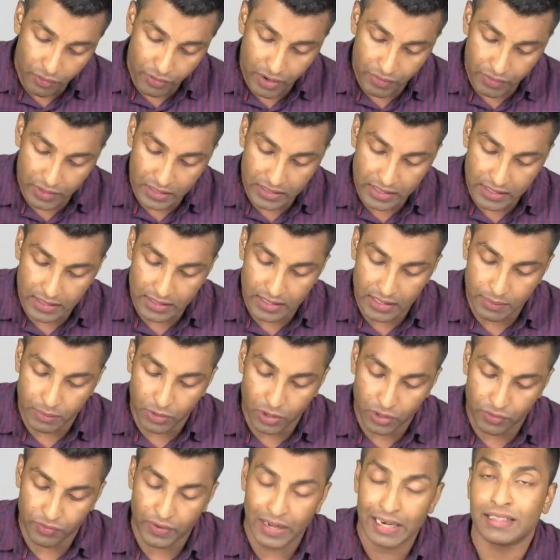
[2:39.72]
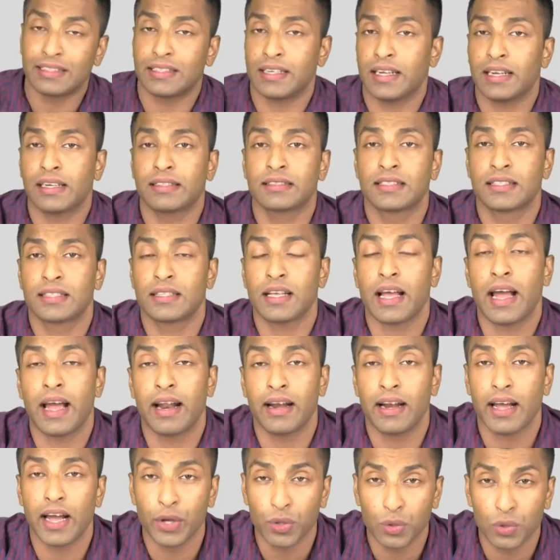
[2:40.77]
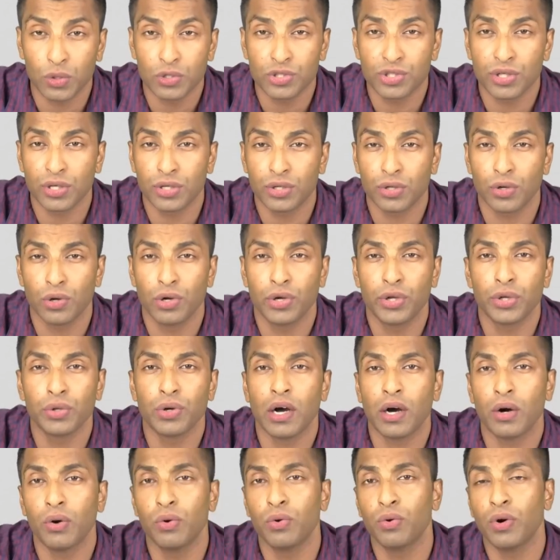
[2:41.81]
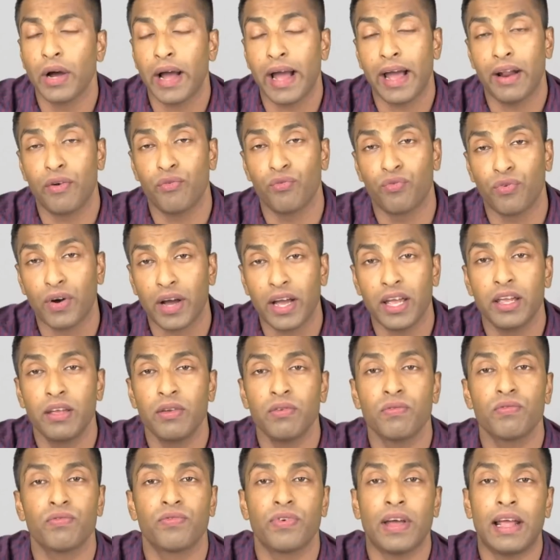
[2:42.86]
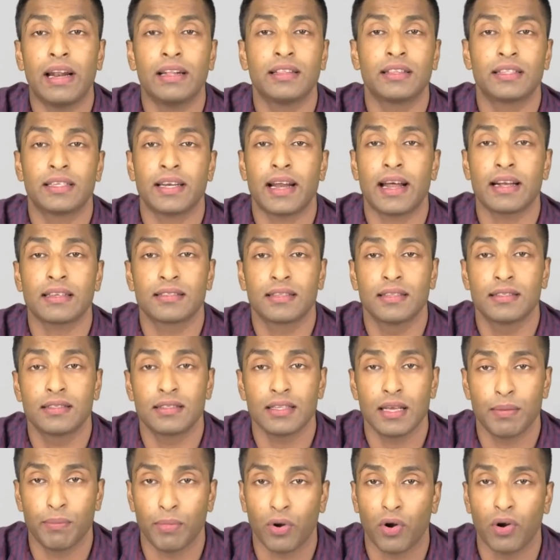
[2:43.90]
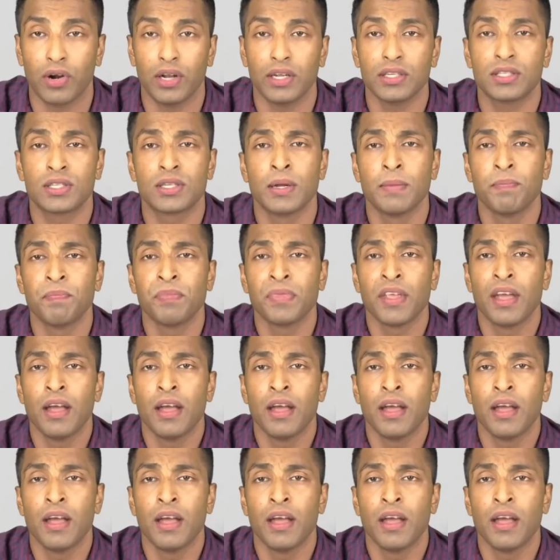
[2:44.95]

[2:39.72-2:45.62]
We have discussed about wealth tax, and I also told you how and why wealth tax is abolished.